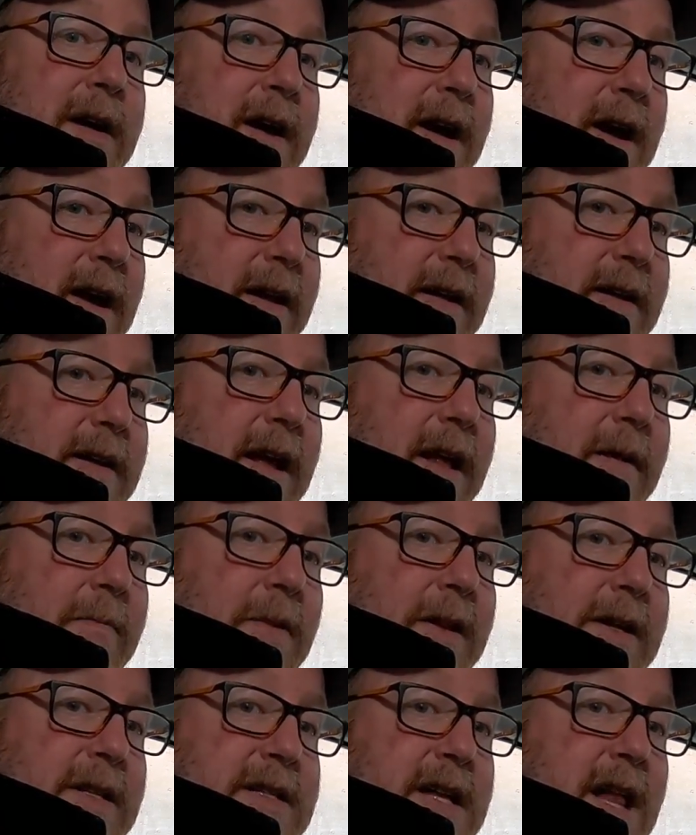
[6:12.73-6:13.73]
And
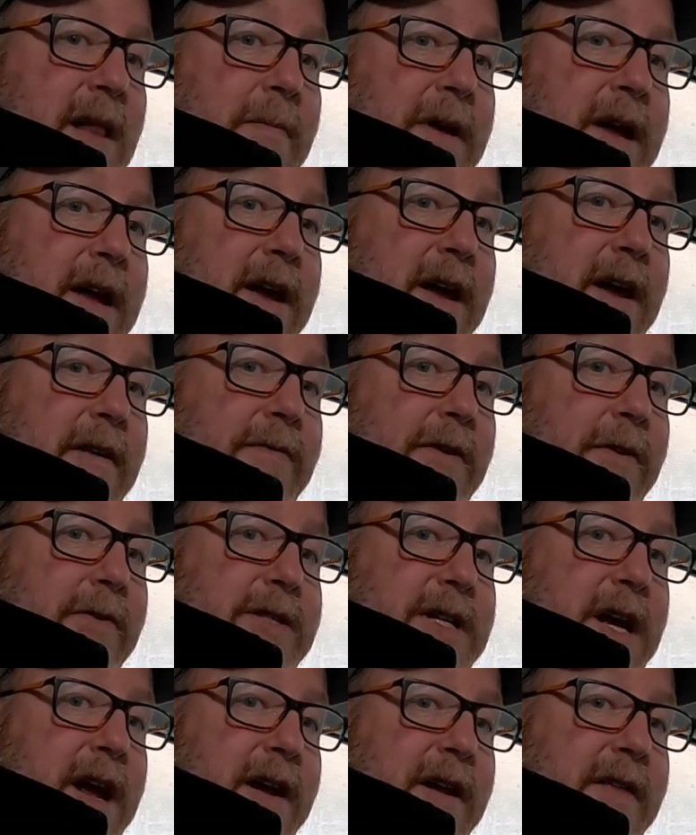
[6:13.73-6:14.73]
please tell me if
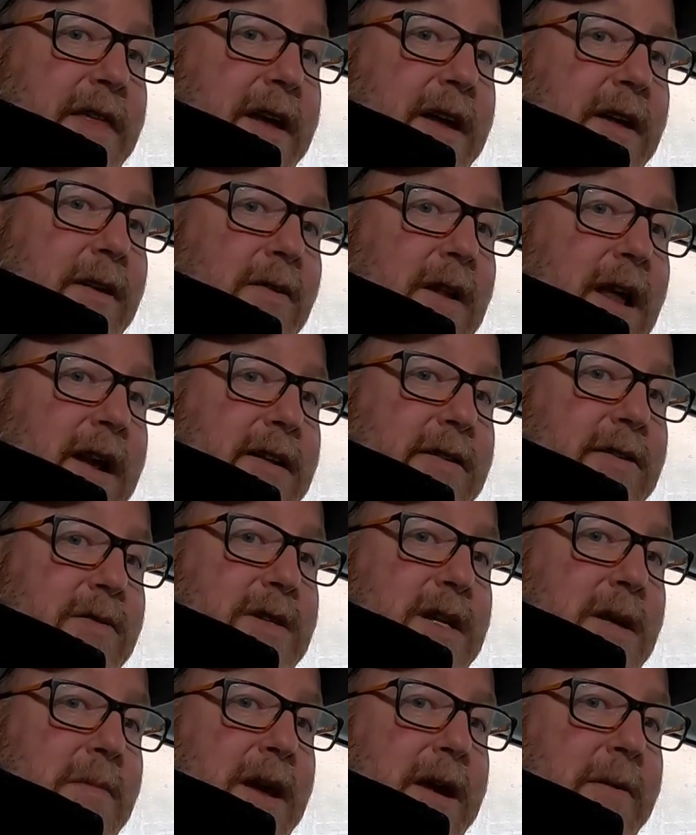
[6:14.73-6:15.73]
there's anything you'd like to
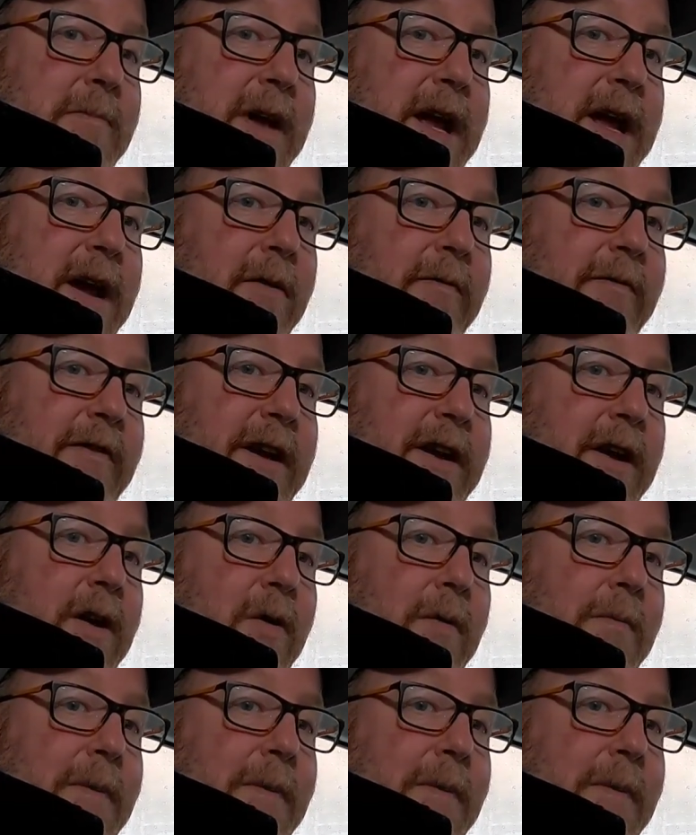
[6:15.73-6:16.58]
see me make a video